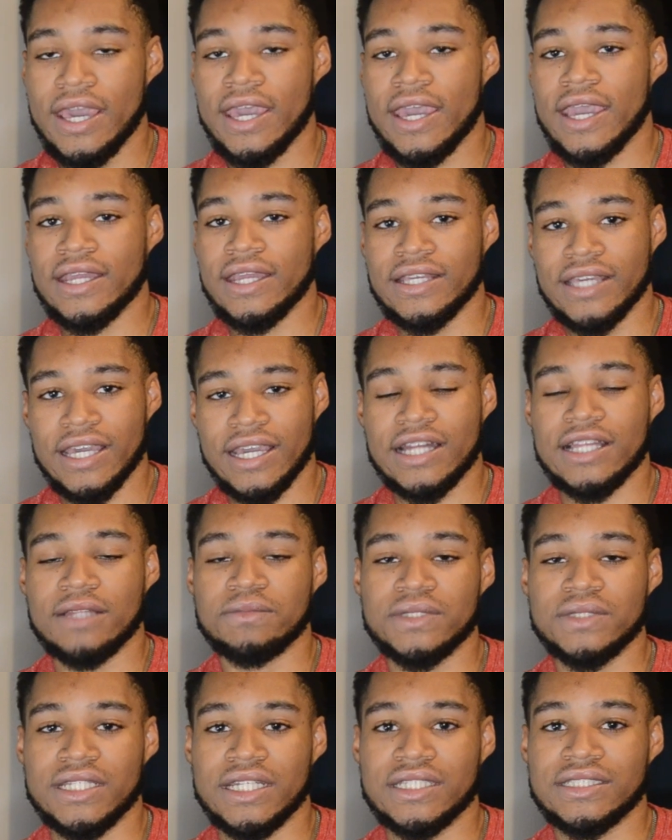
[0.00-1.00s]
and get
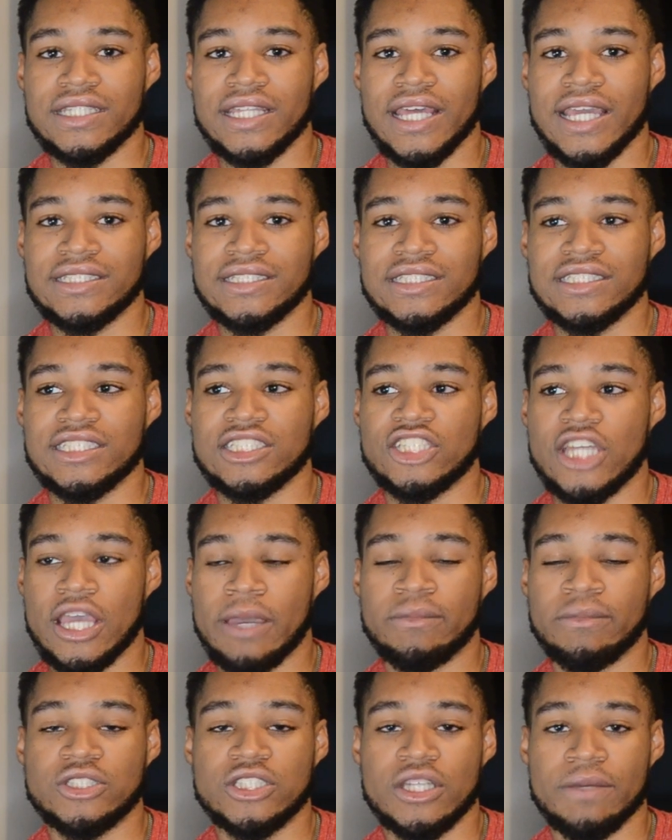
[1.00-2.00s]
Clemson into the ACC
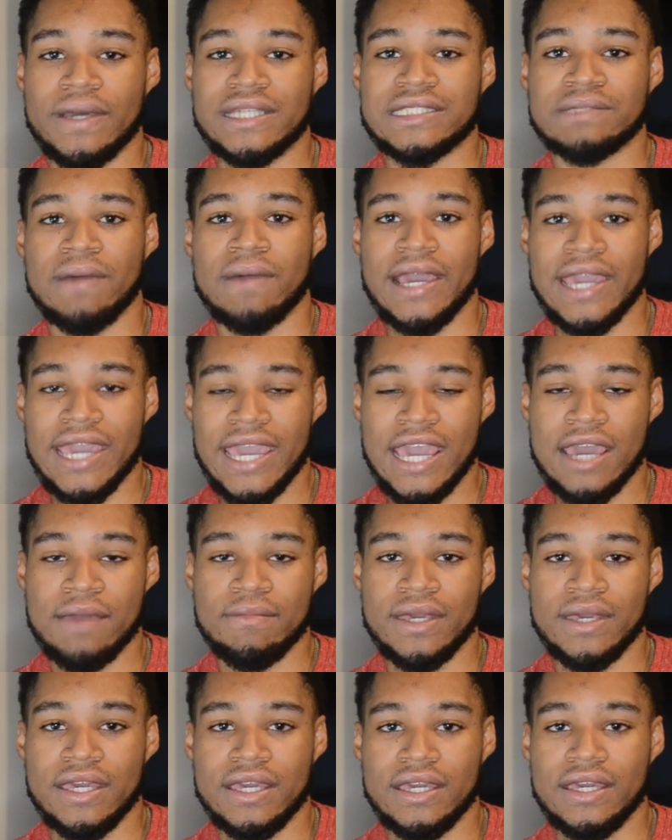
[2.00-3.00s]
championship, as
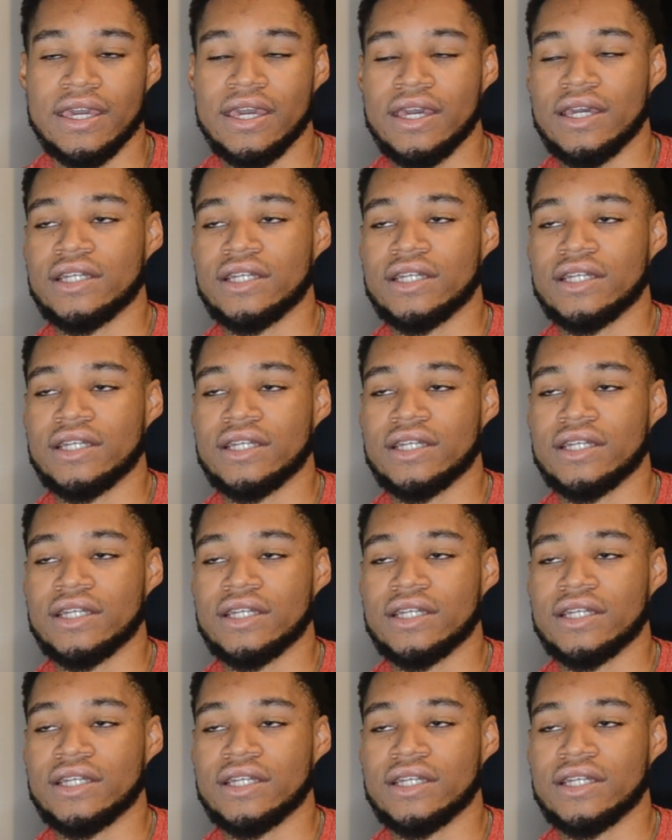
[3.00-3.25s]
Miami